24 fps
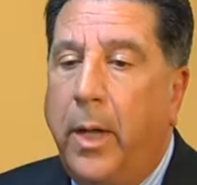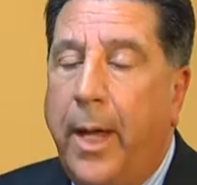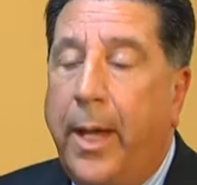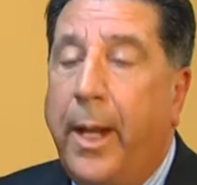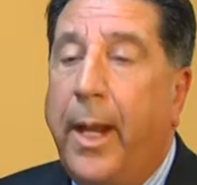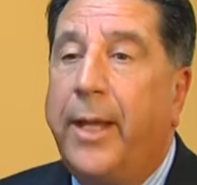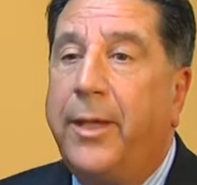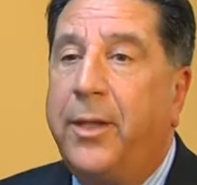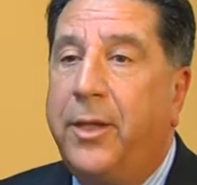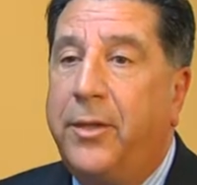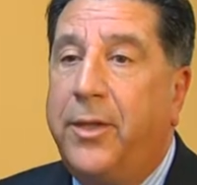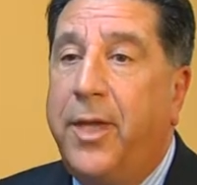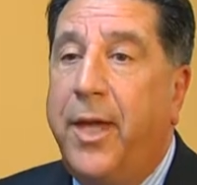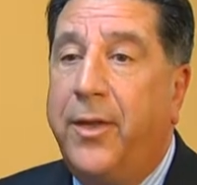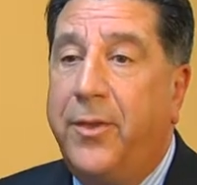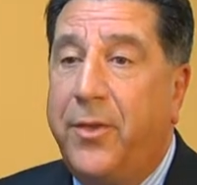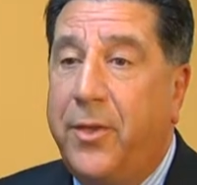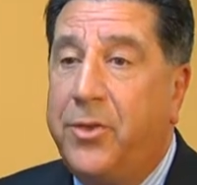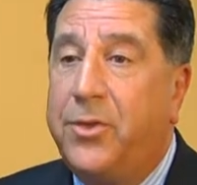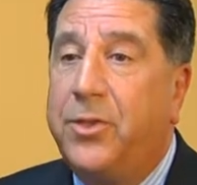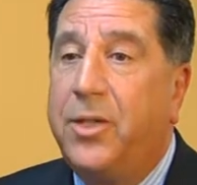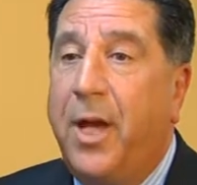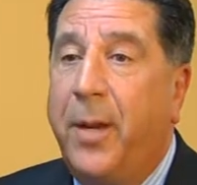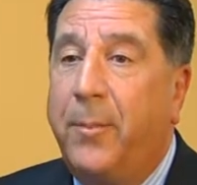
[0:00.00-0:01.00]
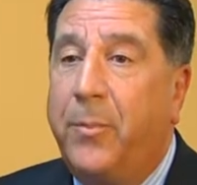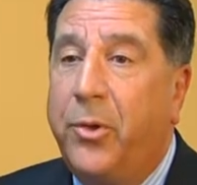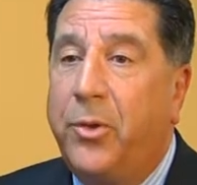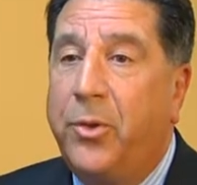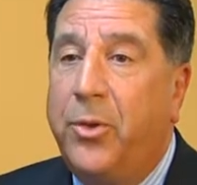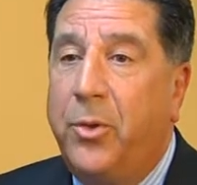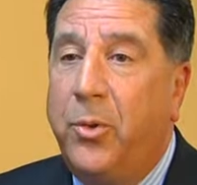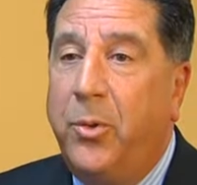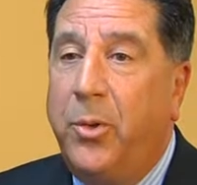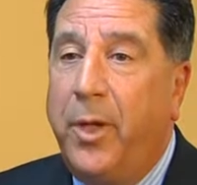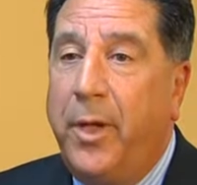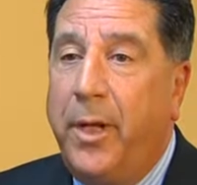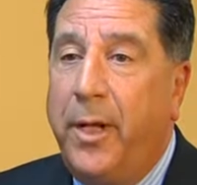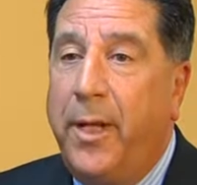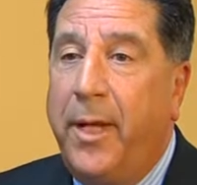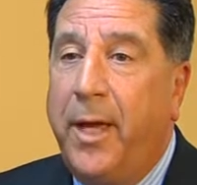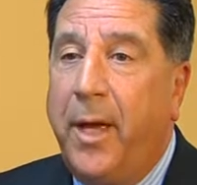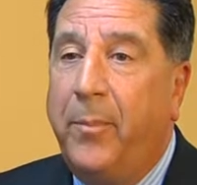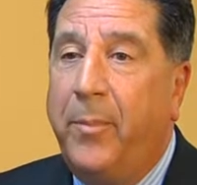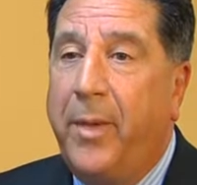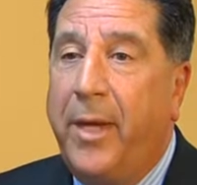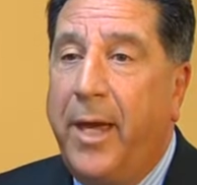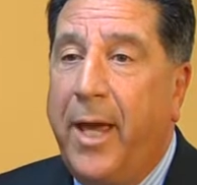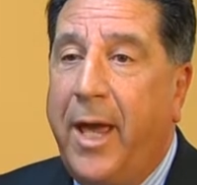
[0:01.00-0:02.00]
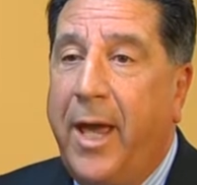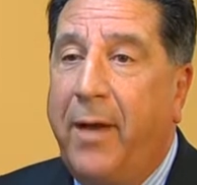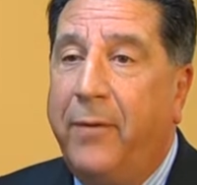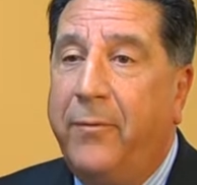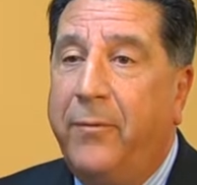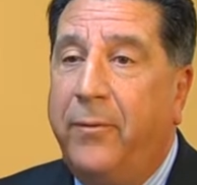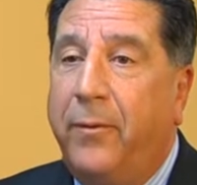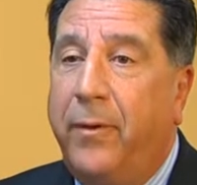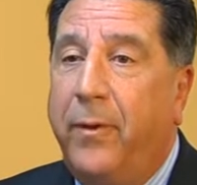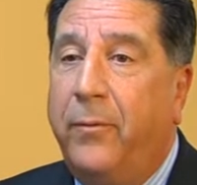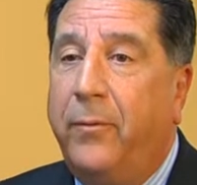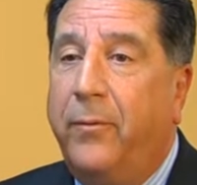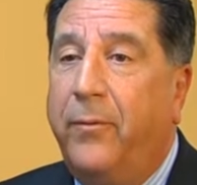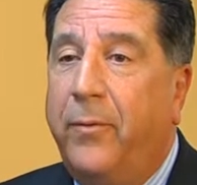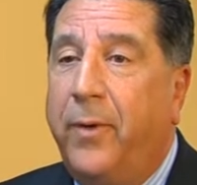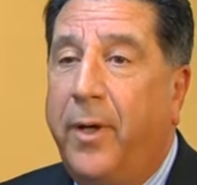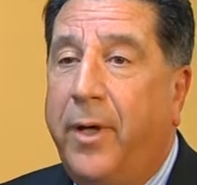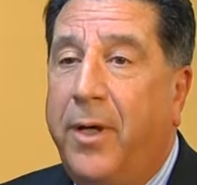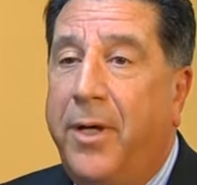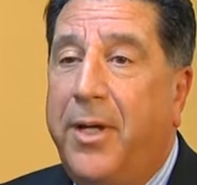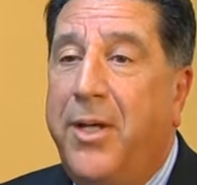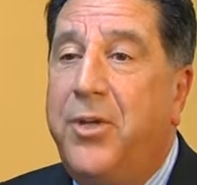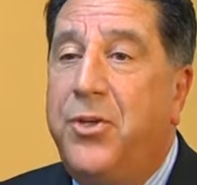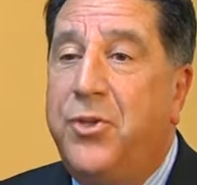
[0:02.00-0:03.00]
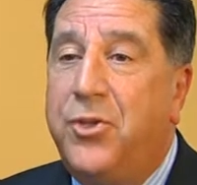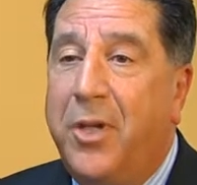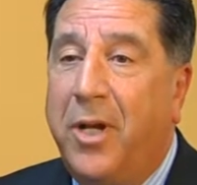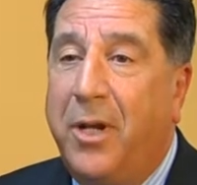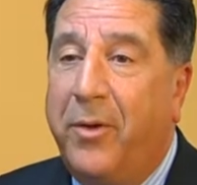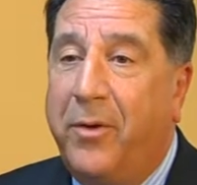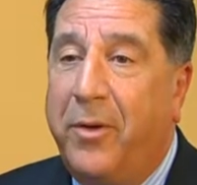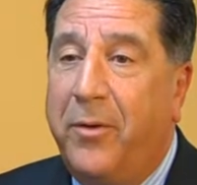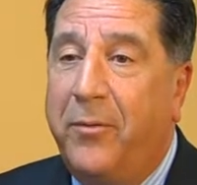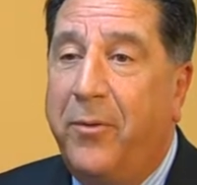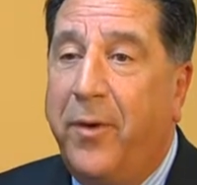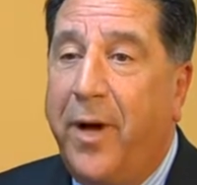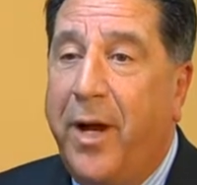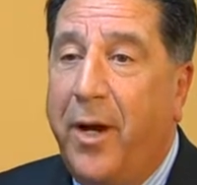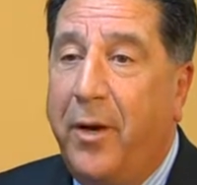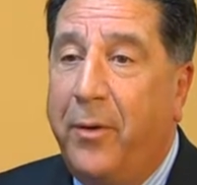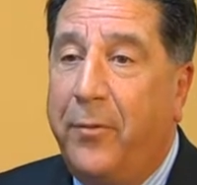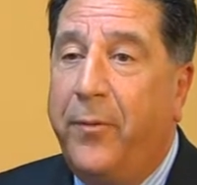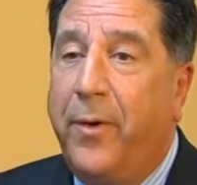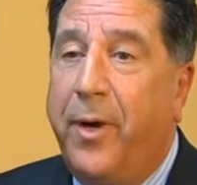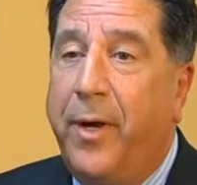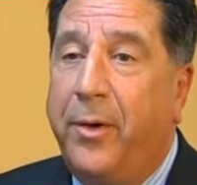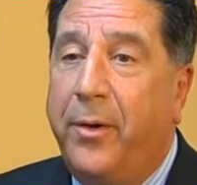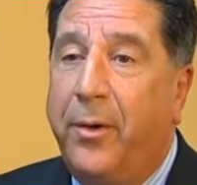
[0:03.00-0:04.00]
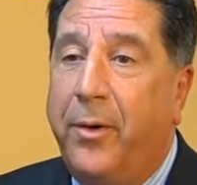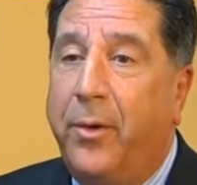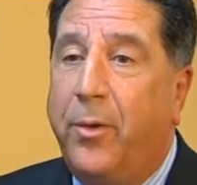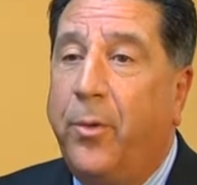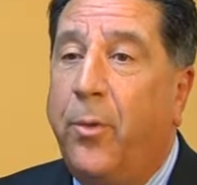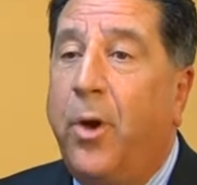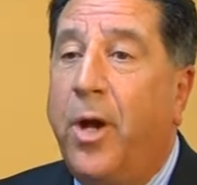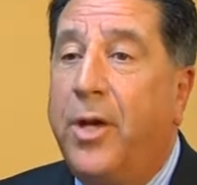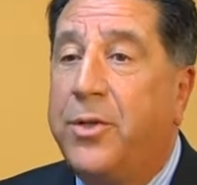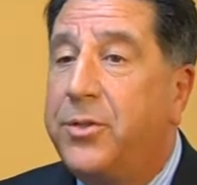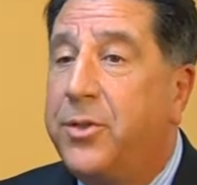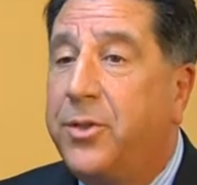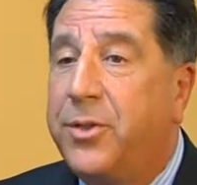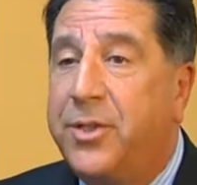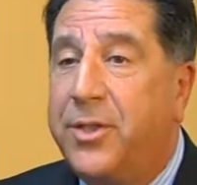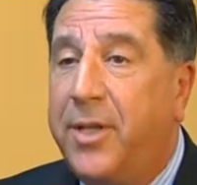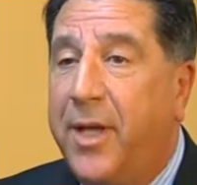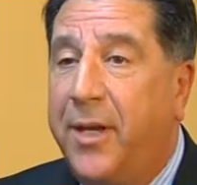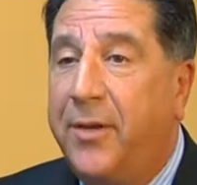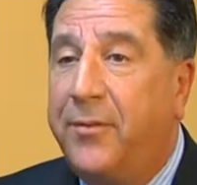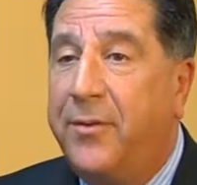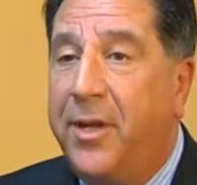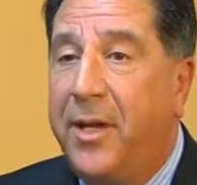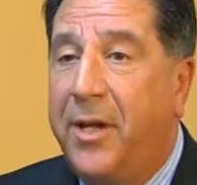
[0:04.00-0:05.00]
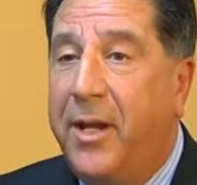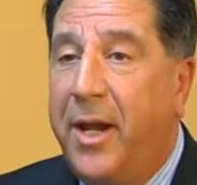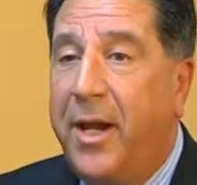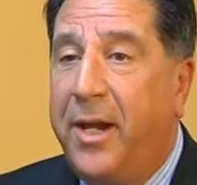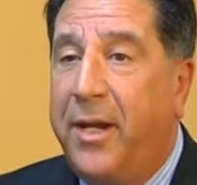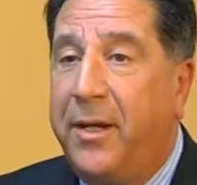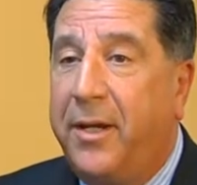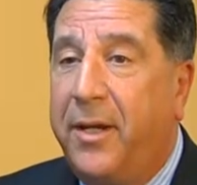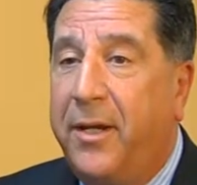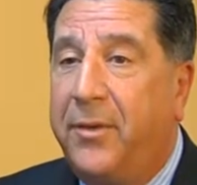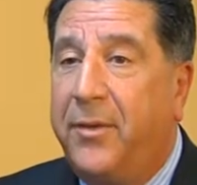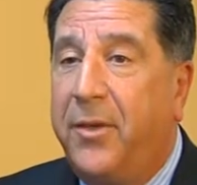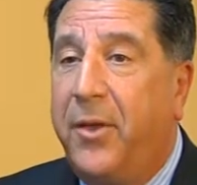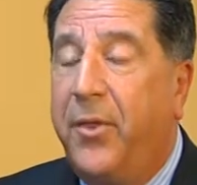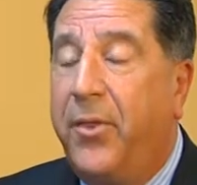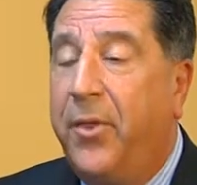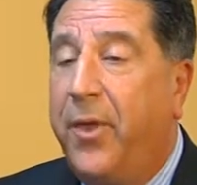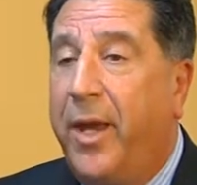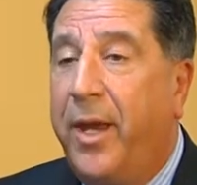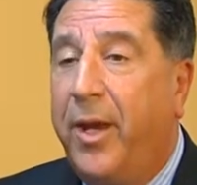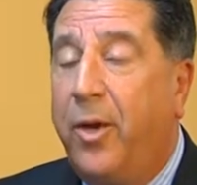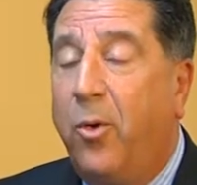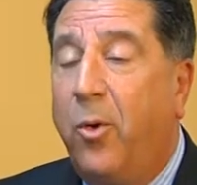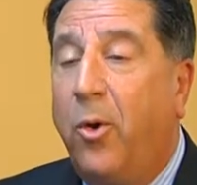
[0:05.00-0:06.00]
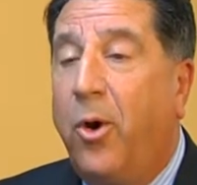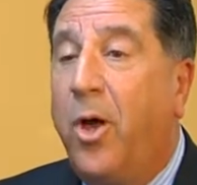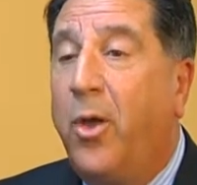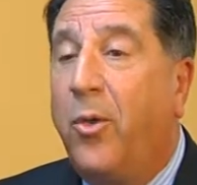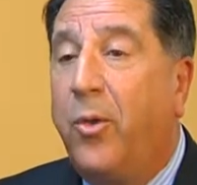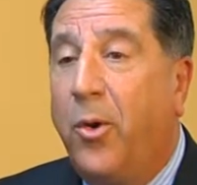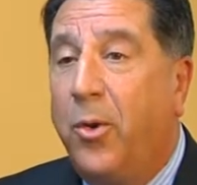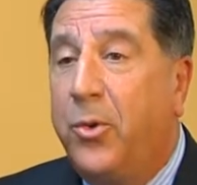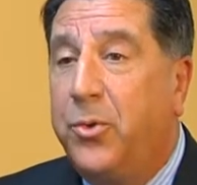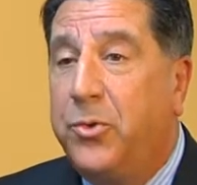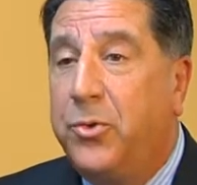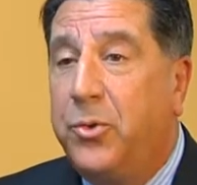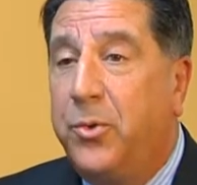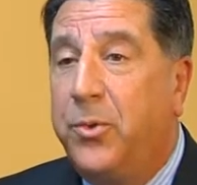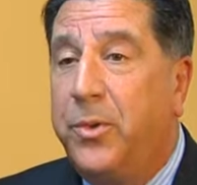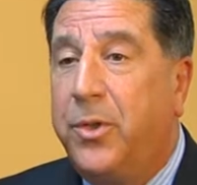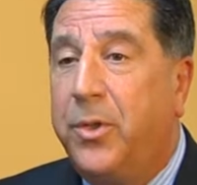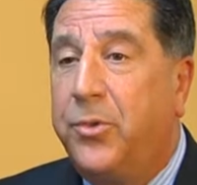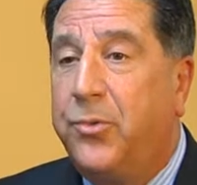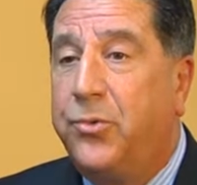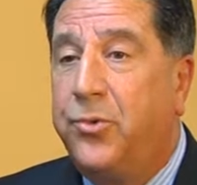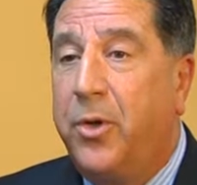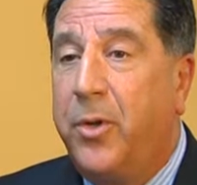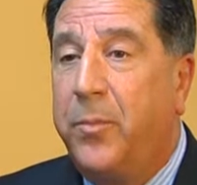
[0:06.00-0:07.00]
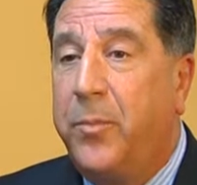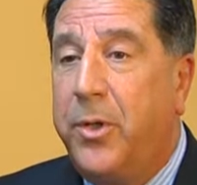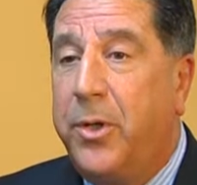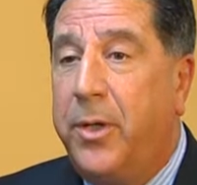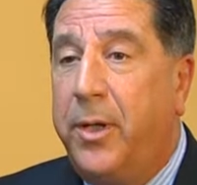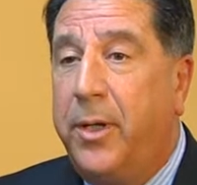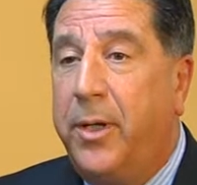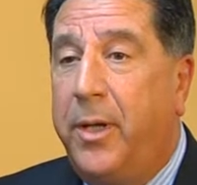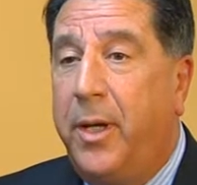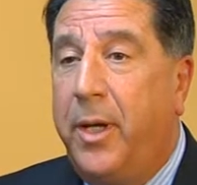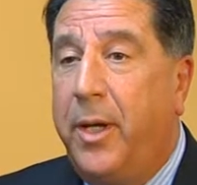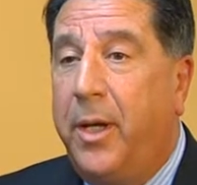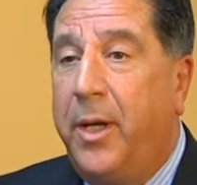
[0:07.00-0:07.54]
I'd like to take this opportunity on behalf of each and every firefighter across the state of Connecticut to thank all those who contributed.